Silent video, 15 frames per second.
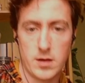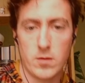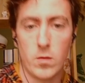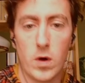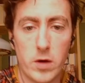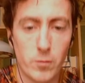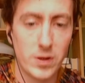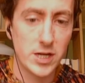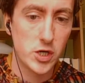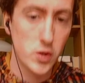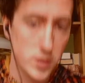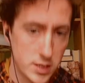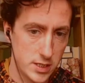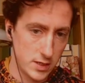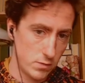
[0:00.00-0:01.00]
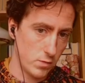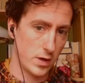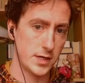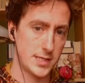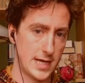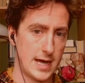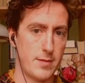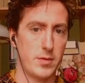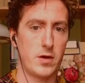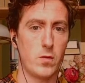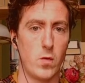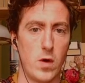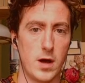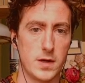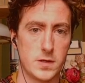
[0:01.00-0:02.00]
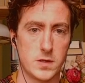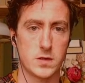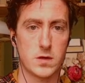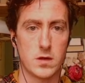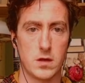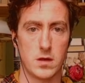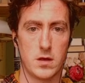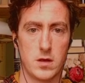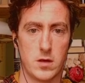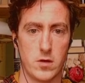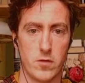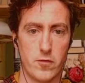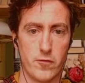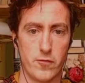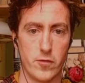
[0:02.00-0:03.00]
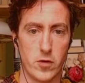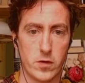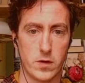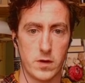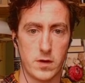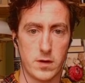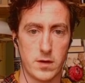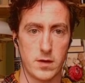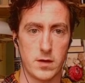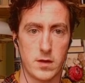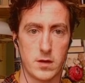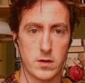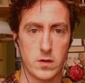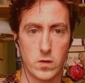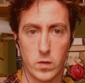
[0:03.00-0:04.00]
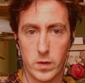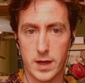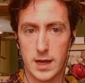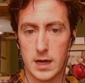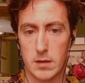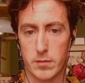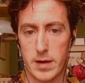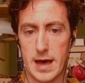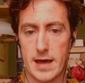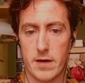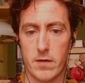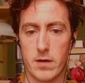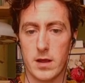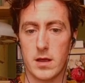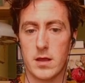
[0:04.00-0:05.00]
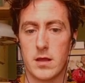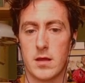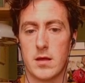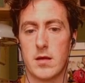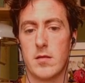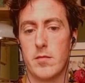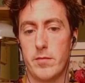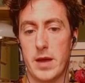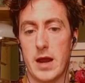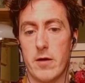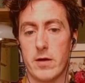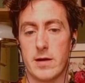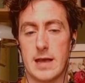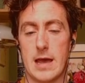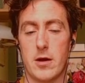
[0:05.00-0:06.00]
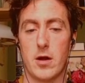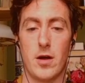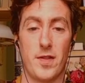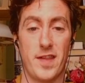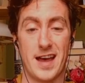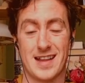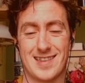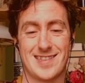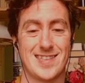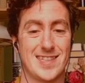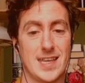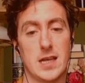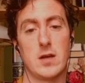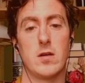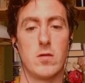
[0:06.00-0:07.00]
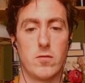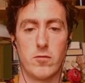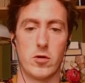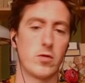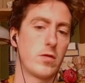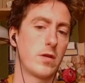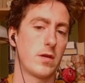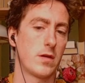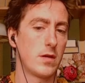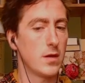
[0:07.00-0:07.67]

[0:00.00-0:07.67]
What we just did want to happen was rook, queen, battery, bearing down on that single rook.